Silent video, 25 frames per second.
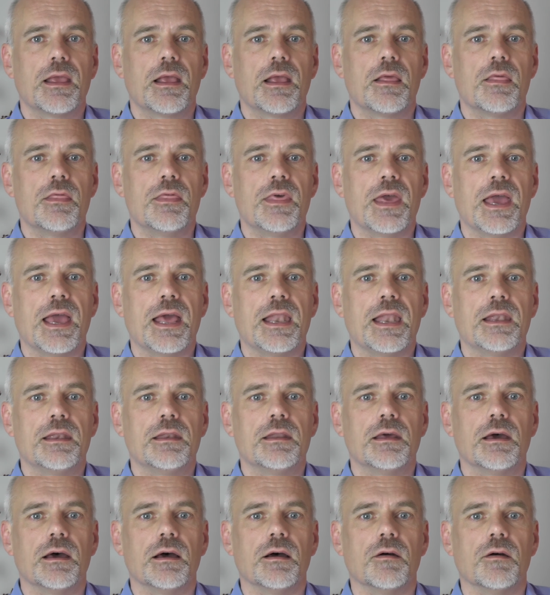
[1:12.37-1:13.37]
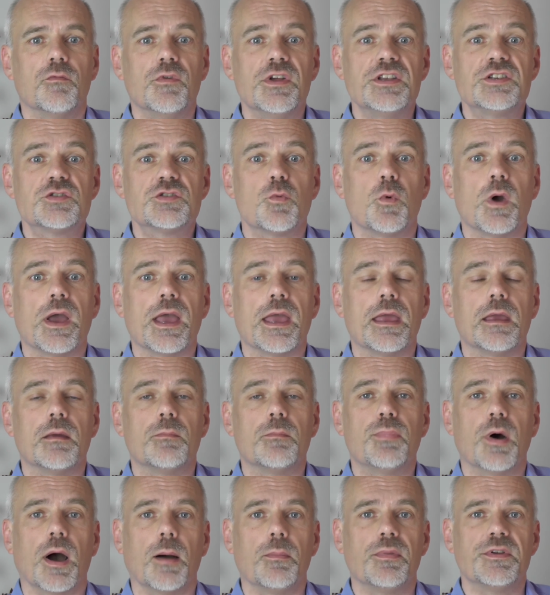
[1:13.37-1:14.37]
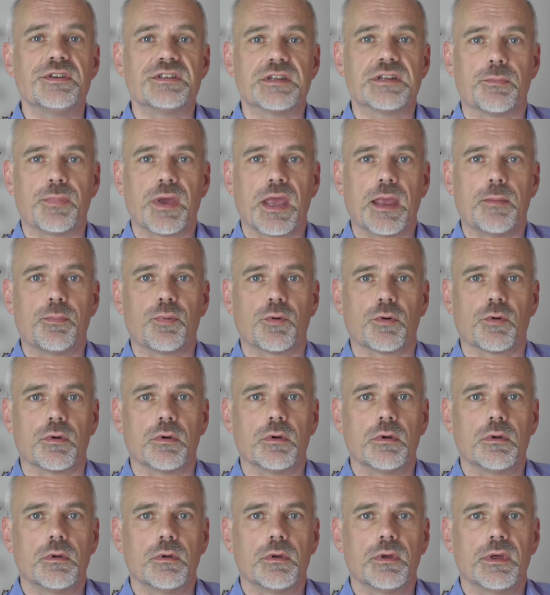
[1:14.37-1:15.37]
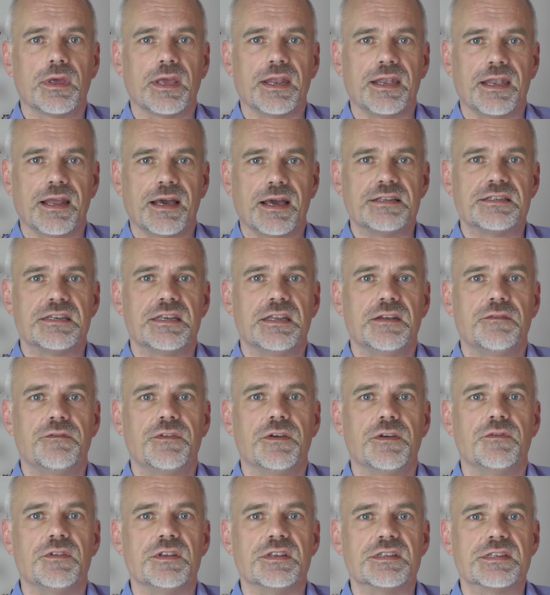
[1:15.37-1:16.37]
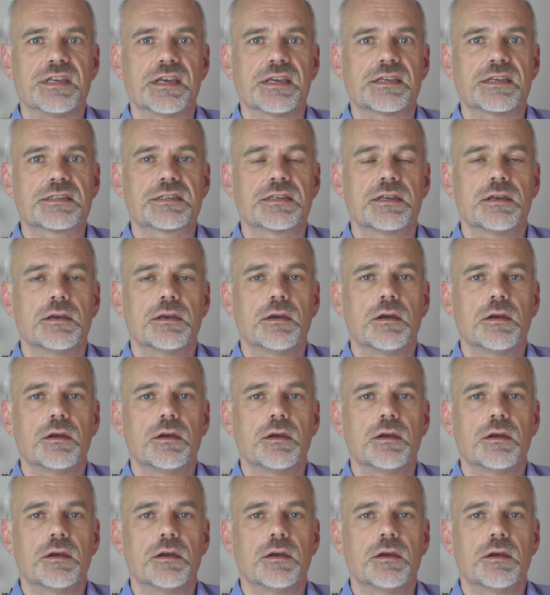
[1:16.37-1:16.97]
then Ridgway published a paper in 1956